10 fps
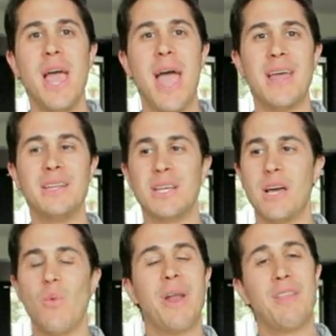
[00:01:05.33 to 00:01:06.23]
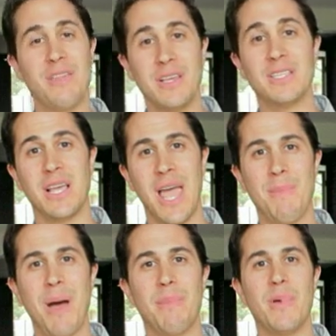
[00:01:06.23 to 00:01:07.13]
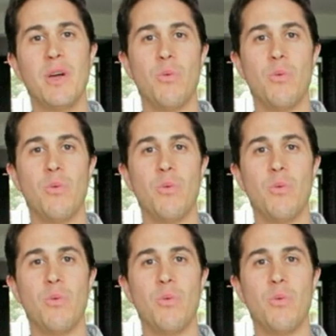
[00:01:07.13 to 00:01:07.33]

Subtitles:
And one of the things that came up